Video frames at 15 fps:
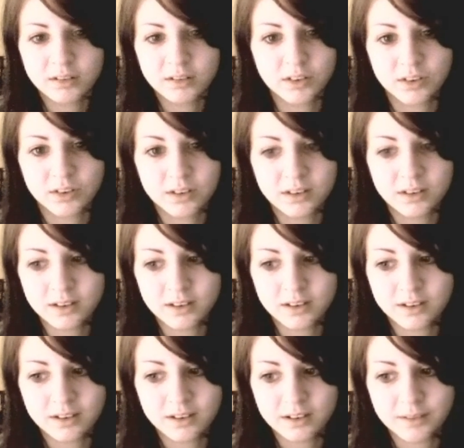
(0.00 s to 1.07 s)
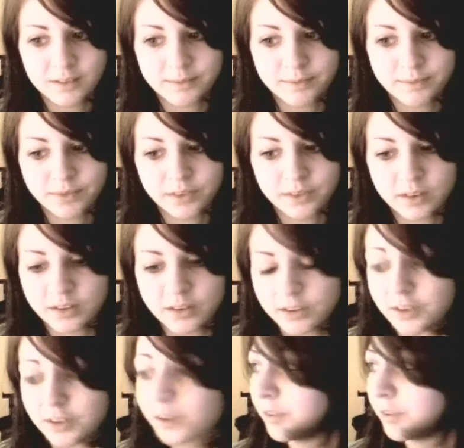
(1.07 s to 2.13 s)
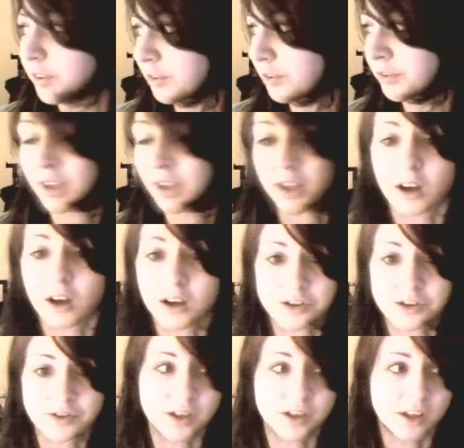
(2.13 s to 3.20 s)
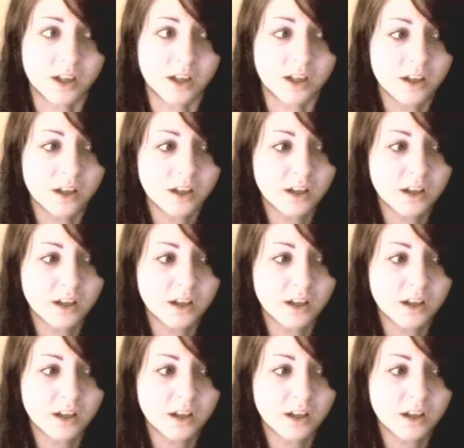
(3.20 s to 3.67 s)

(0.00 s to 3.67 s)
Just, I don't know, it's just really harsh, really.